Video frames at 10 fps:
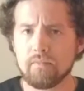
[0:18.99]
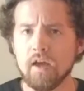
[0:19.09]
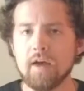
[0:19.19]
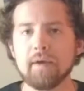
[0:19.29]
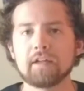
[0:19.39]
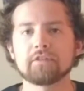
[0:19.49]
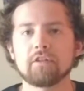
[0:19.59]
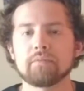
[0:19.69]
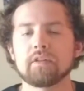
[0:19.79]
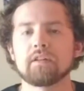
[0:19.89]
I imagine
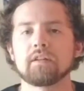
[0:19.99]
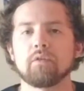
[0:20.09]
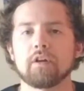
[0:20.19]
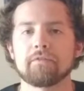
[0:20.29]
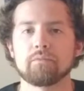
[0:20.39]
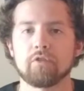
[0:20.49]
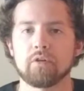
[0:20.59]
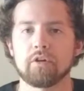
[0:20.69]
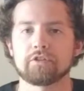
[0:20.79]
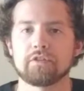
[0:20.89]
there'll be quite a few more
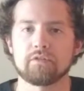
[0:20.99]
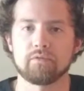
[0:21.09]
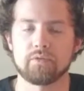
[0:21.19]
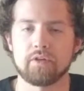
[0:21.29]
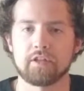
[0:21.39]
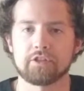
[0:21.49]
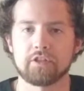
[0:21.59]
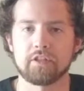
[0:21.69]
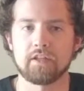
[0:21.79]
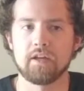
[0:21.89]
questions once we
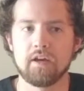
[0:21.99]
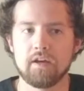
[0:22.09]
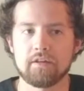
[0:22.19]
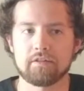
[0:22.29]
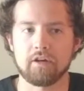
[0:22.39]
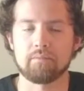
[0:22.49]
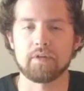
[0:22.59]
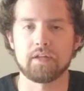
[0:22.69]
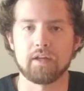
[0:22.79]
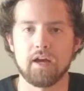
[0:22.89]
actually start
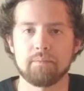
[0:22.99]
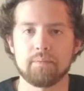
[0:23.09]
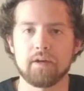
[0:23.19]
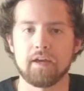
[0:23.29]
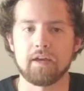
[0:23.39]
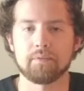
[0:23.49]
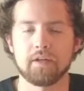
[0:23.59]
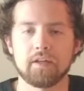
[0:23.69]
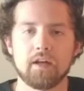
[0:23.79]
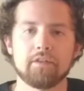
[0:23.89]
meeting up and
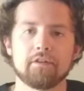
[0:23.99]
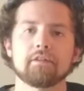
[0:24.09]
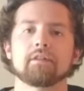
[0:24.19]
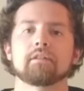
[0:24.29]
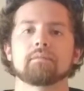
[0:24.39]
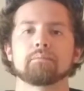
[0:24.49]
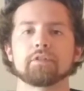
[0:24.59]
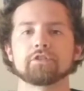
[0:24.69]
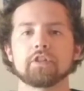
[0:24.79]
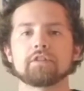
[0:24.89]
playing together,
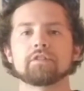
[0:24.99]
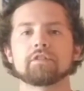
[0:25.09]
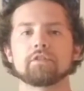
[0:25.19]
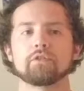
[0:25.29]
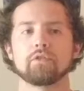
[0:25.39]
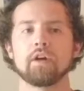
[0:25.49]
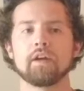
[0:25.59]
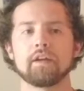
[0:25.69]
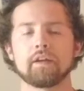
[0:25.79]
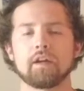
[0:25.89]
but just to
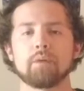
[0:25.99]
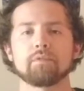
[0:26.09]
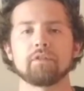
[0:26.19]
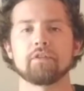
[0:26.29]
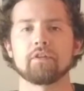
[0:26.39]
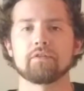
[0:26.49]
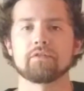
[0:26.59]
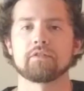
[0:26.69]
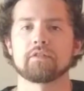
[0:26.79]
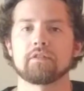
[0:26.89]
get a couple of
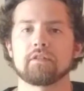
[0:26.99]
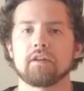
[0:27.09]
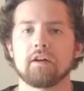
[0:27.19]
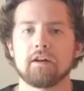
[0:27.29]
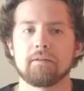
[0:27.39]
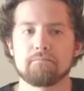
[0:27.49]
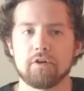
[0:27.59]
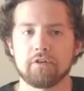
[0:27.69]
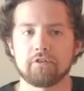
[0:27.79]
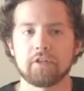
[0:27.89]
those
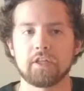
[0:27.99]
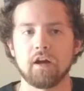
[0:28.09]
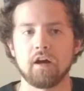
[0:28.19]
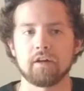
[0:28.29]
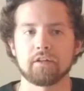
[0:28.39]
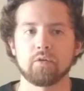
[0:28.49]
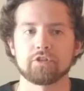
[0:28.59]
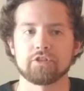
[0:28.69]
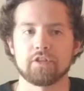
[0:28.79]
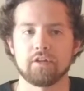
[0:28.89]
early on
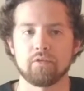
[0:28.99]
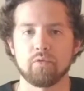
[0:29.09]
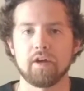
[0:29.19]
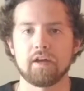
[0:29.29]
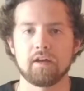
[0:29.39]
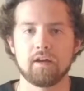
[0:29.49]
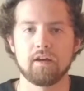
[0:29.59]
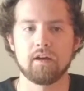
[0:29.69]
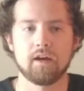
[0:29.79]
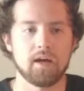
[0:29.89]
questions out of the way,
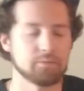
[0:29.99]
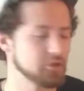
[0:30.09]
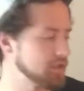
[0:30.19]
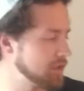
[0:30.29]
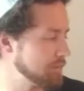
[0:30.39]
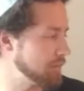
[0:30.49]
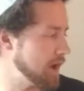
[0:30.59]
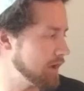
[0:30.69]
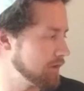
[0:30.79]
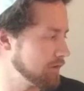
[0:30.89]
I'm just going to
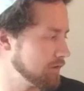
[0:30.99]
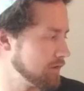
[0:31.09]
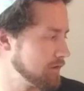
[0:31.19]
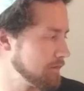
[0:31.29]
compile